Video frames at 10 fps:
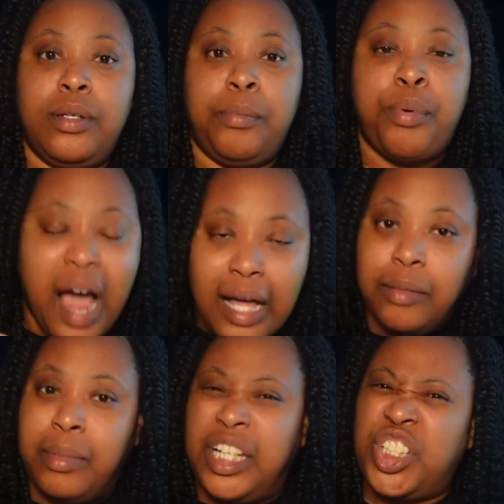
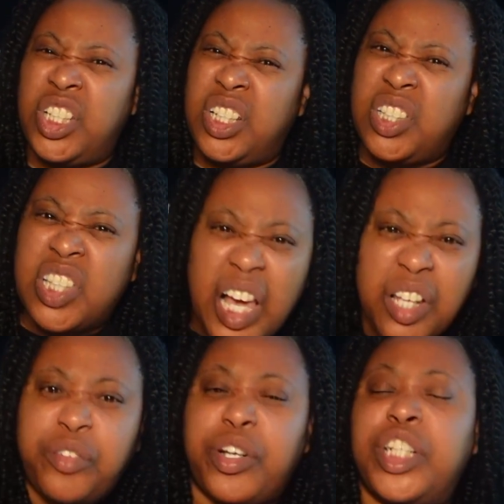proclamation and
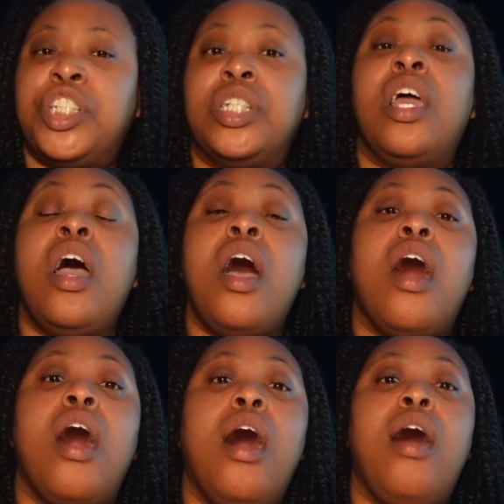declaration
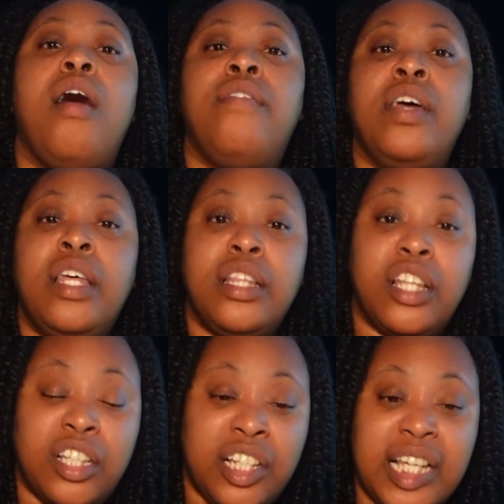of the
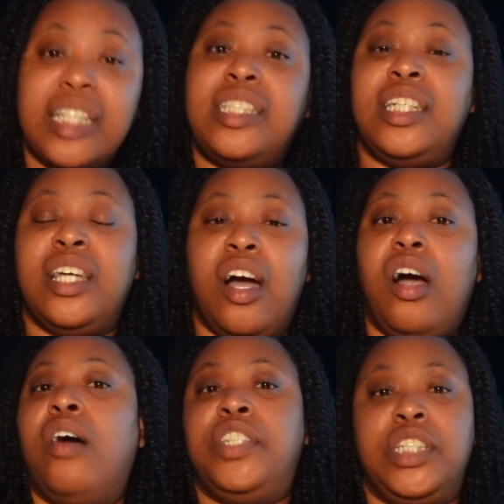deity
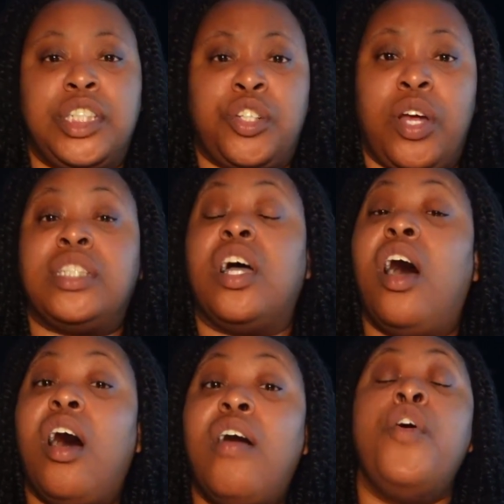of Jesus Christ,
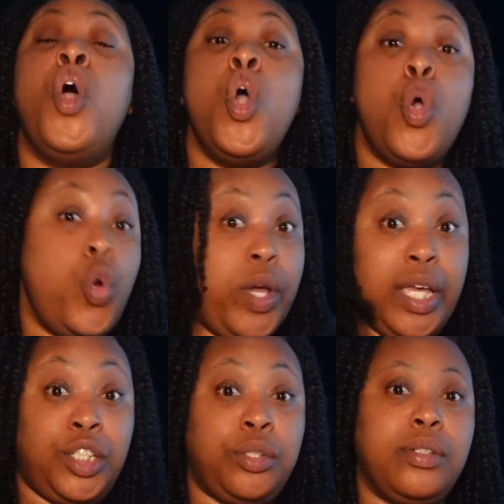of who he
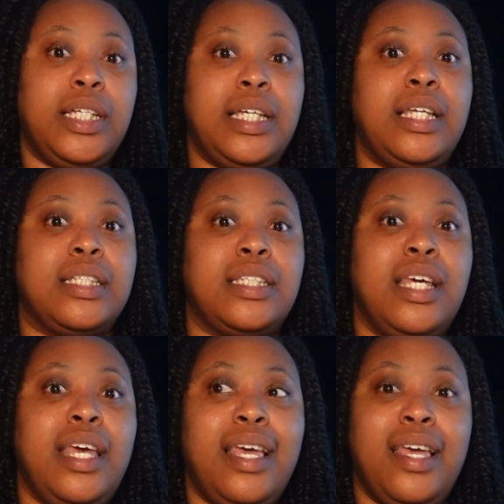truly is.
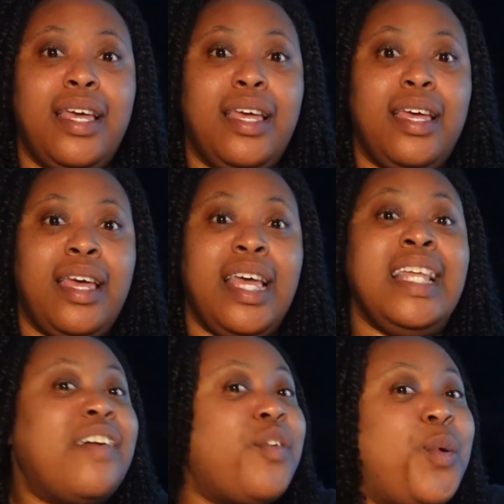He
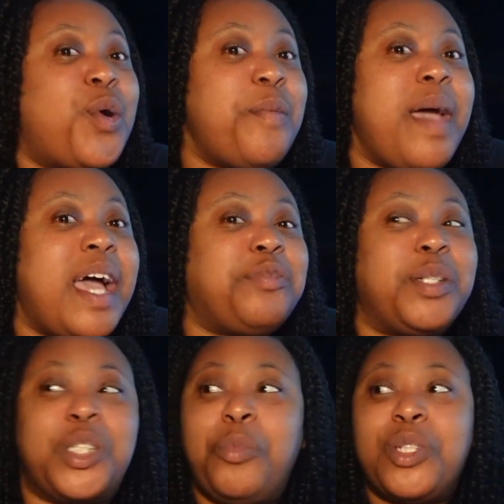never wore a mask, but
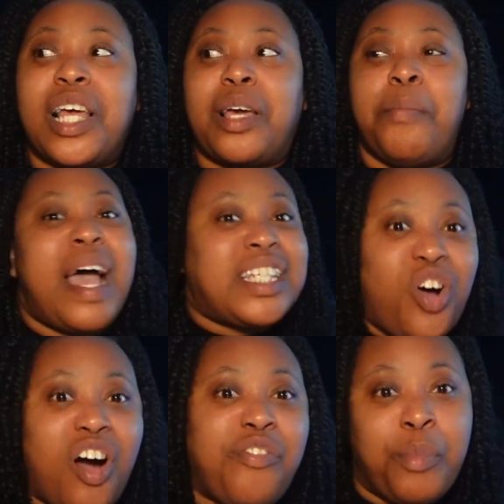it's almost like a mask
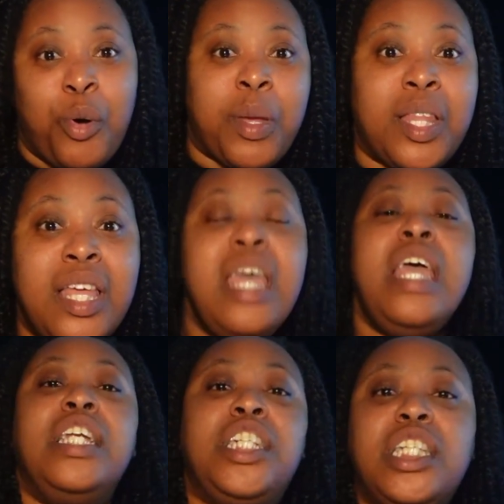off moment.
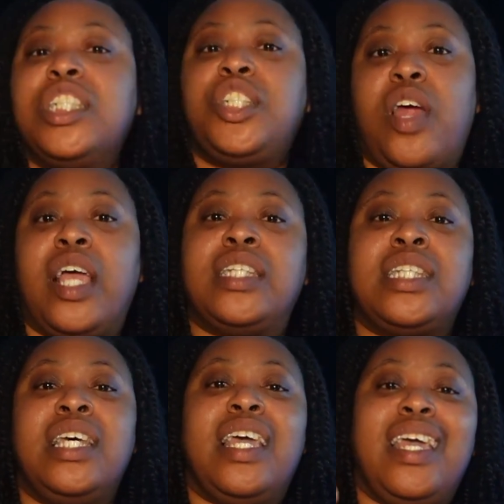Jesus Christ
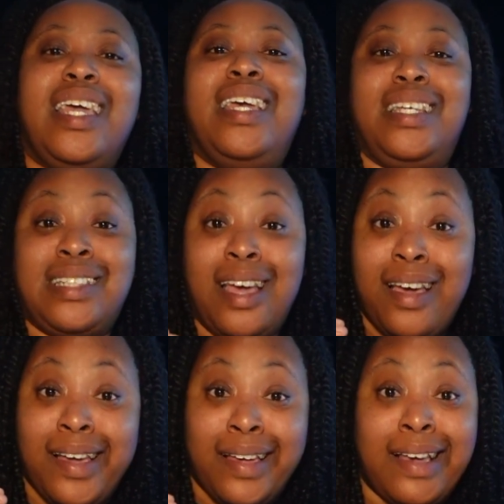is
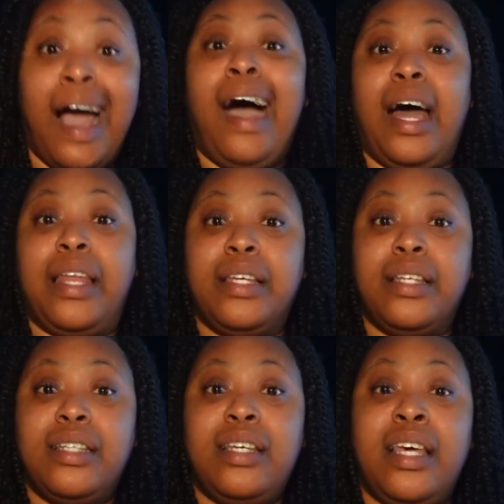God.
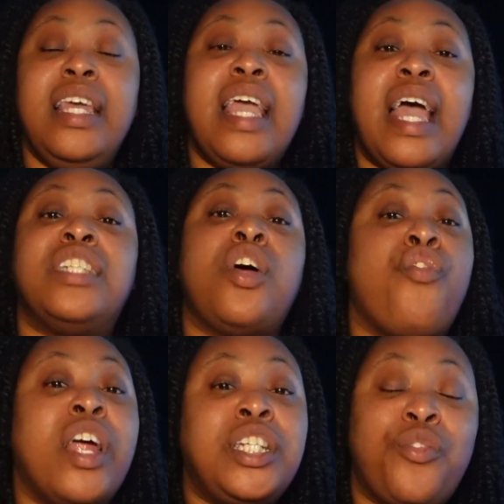He has
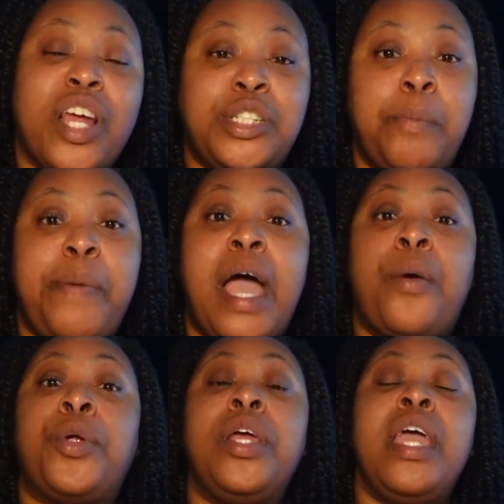resurrection
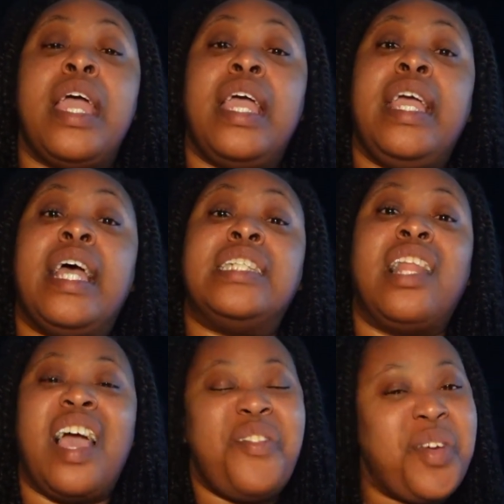power and he has
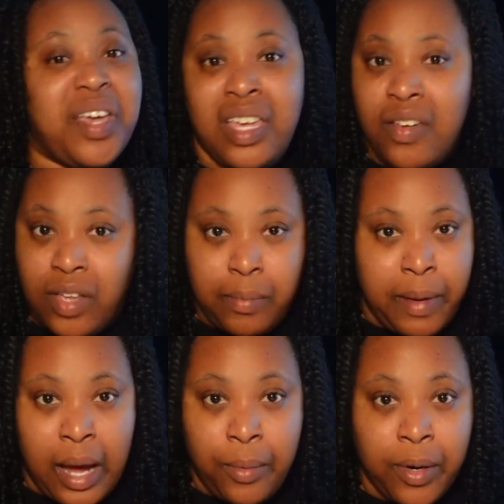life-giving
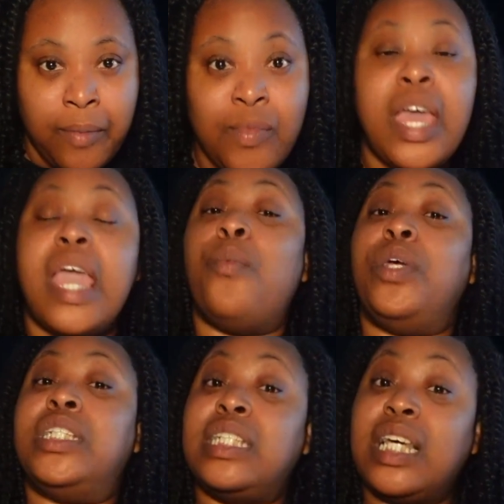power. And we
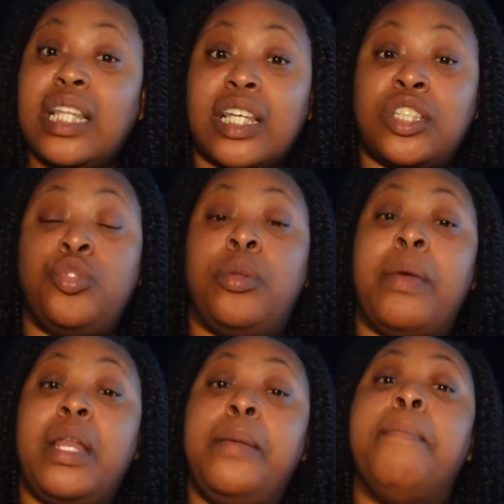see this through the
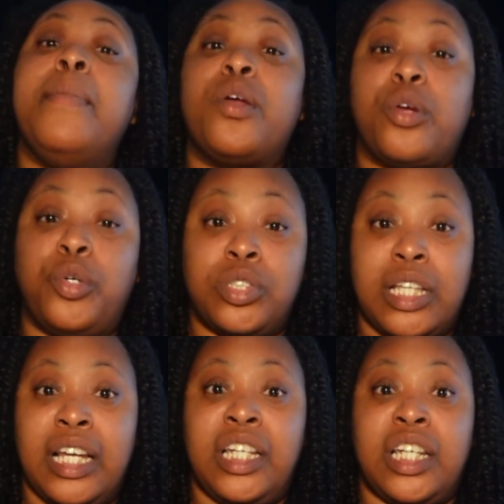many miracles
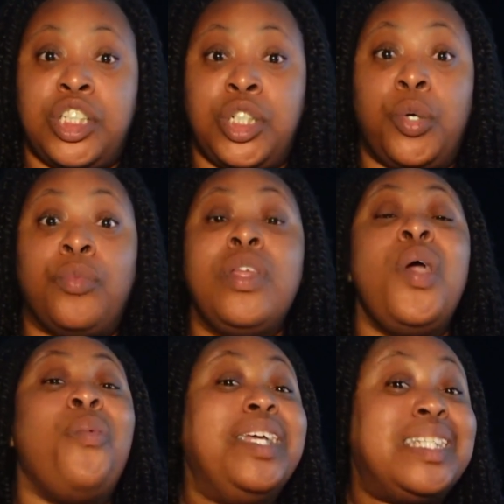that he has shown.
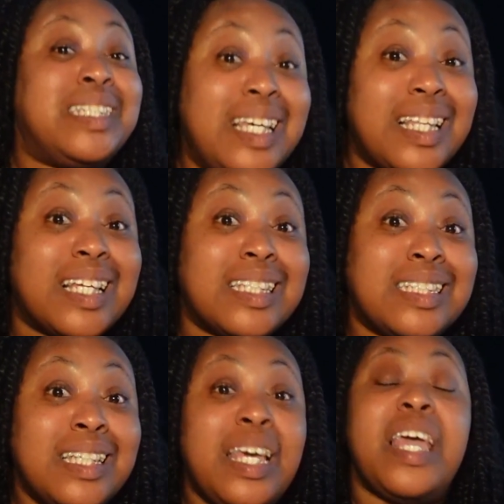We see this
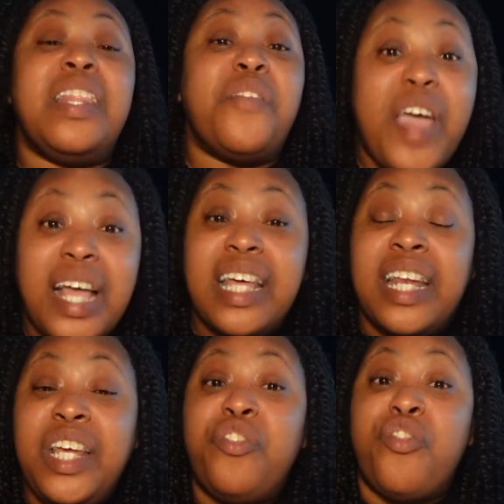in the fact that
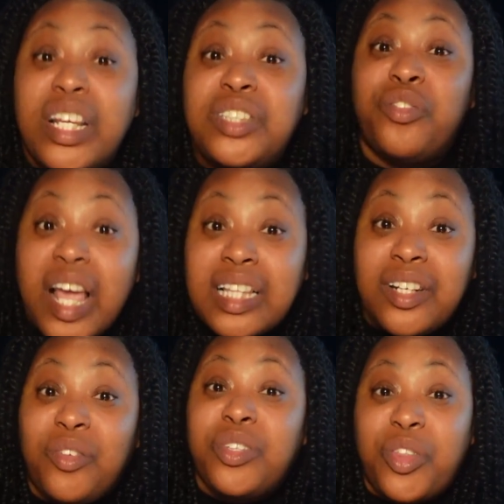he resurrected
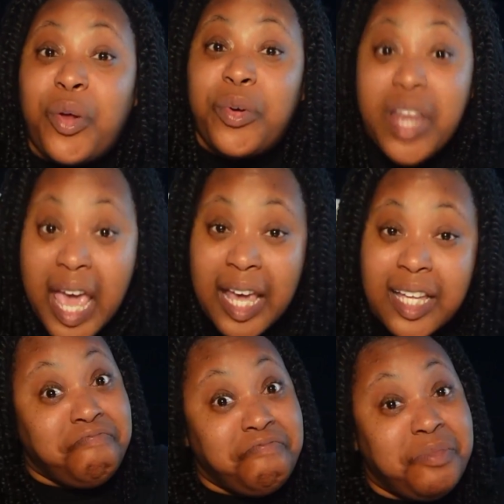on the third day
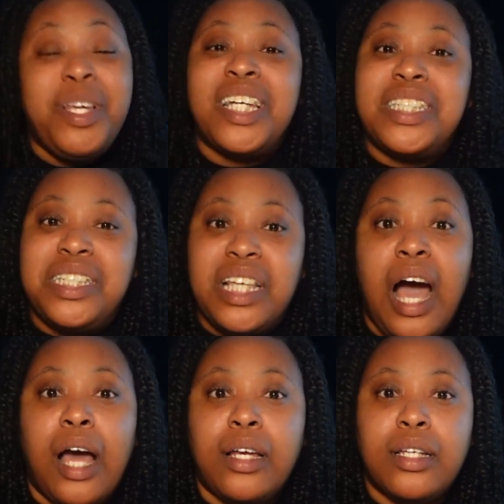because he's
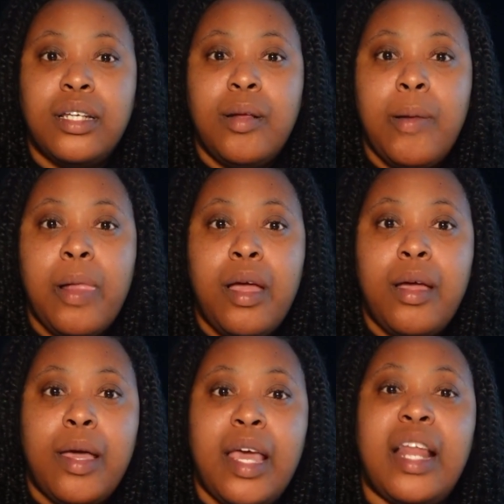God.
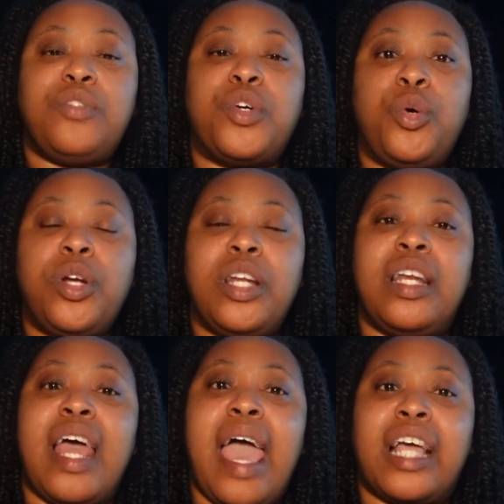And as recorded in
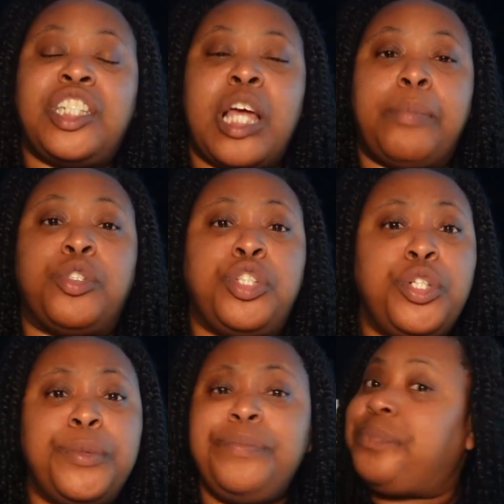Acts chapter 2,